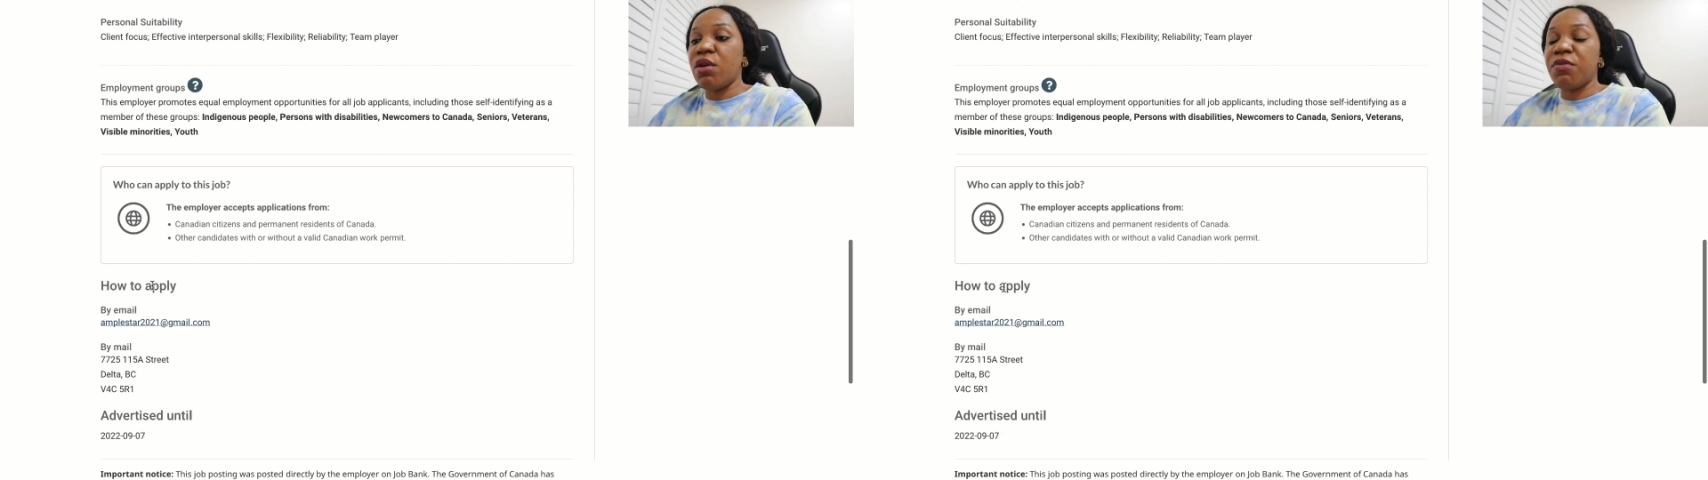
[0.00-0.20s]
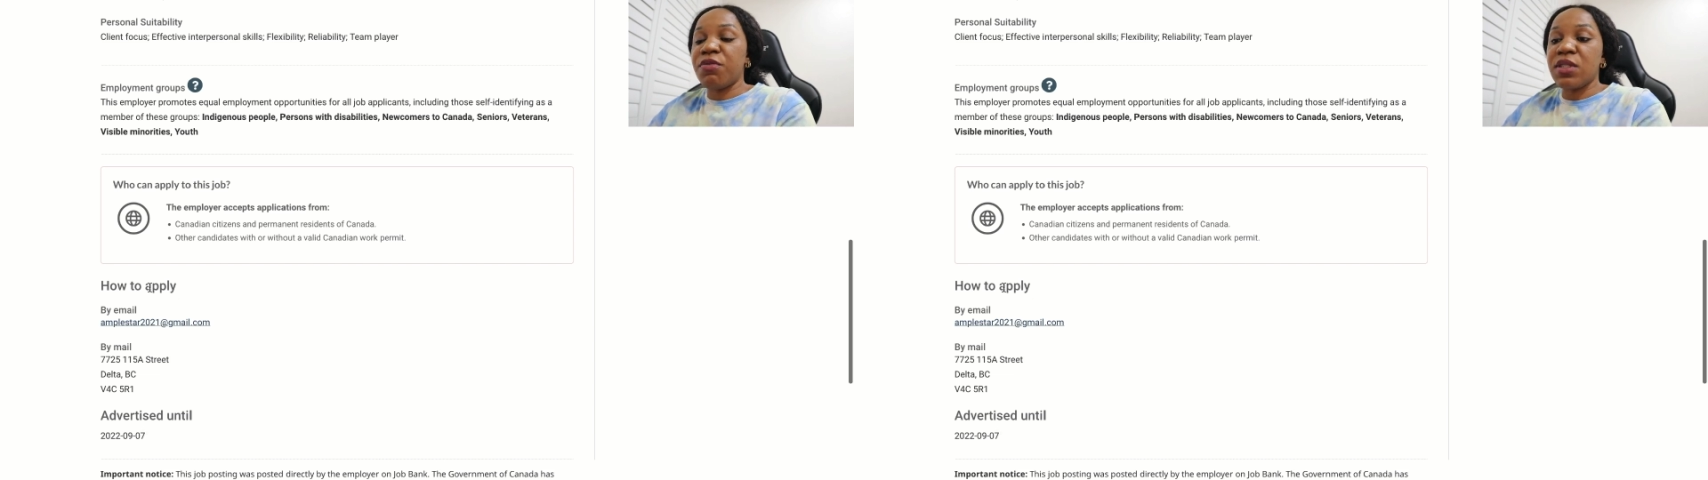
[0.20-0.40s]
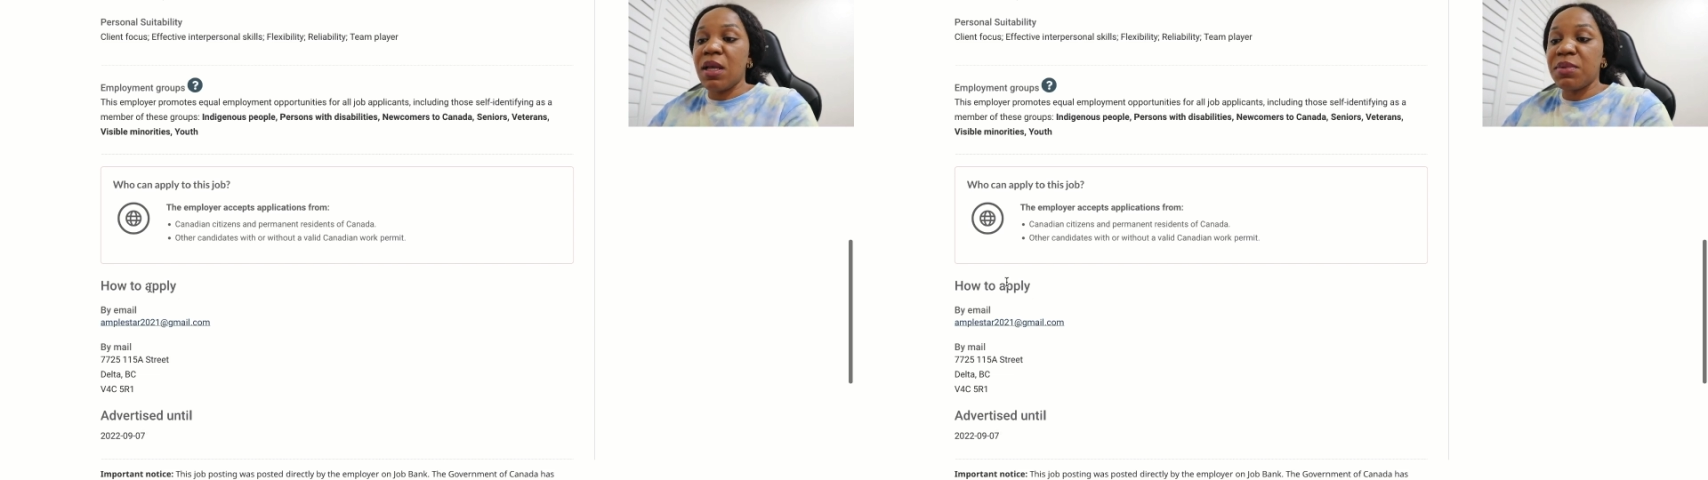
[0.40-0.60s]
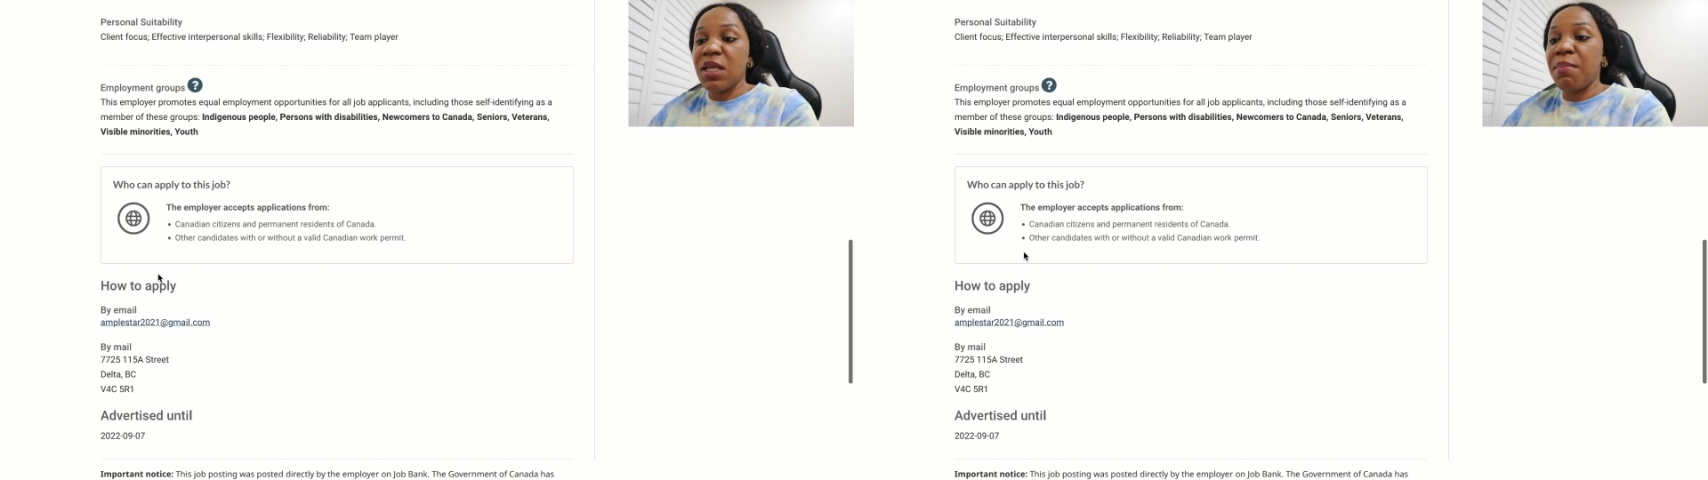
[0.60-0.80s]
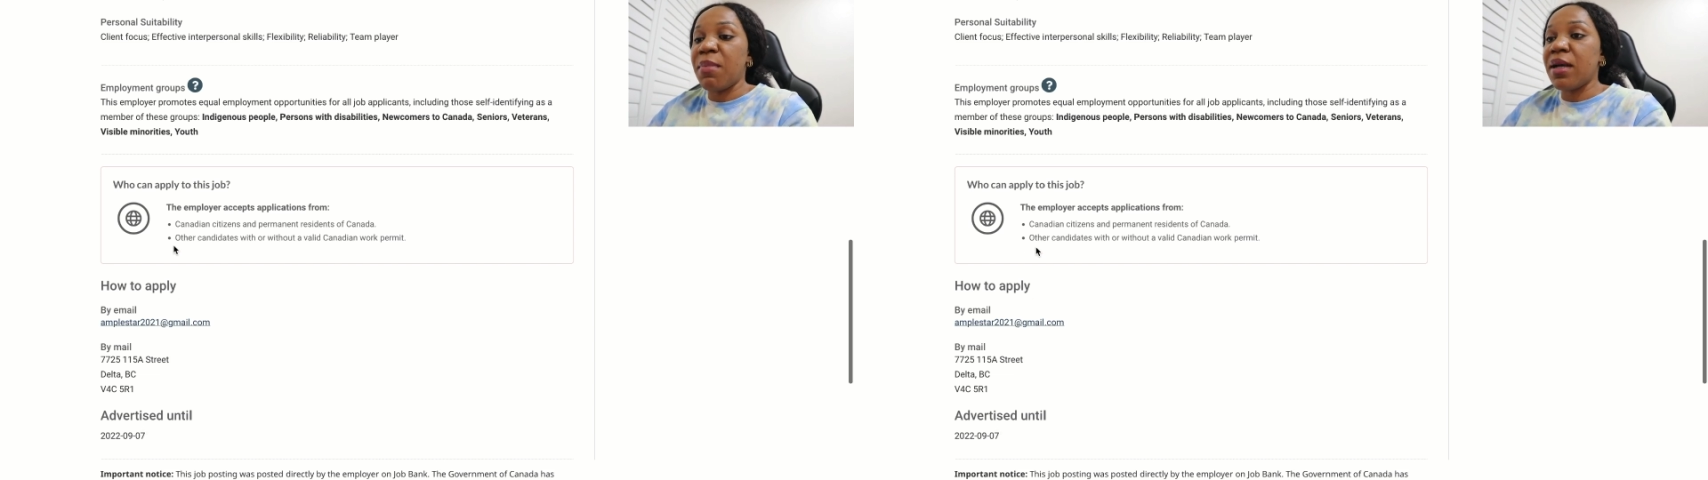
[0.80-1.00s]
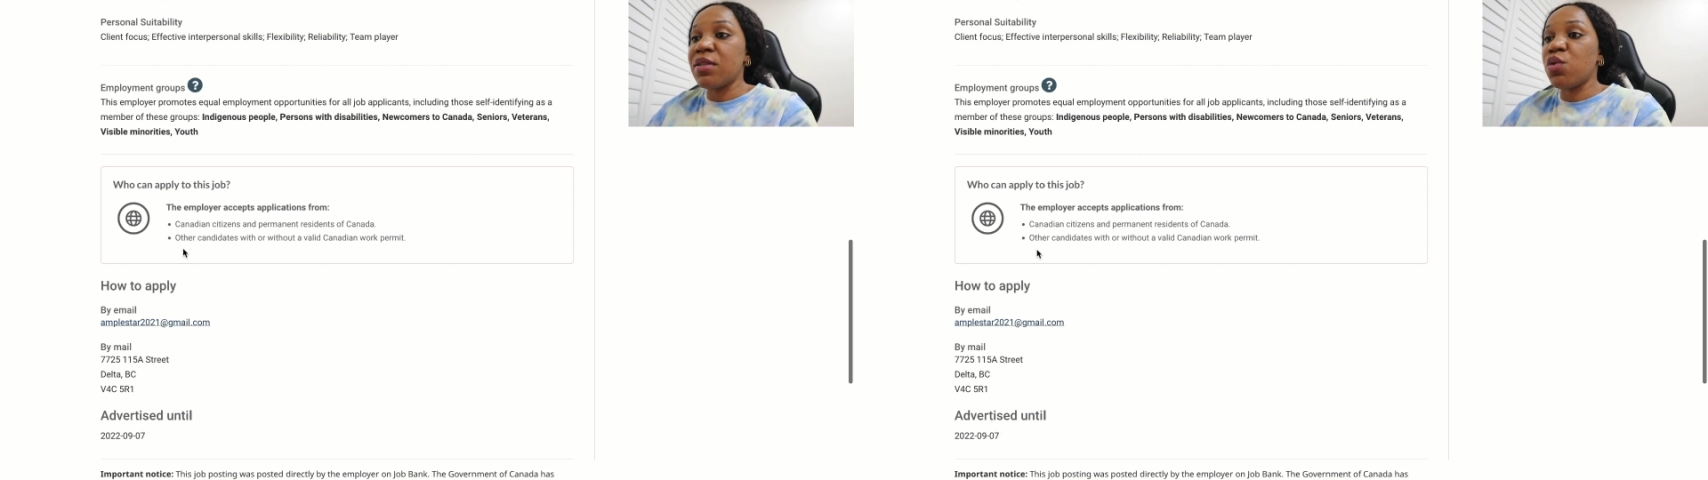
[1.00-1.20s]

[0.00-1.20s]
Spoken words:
of September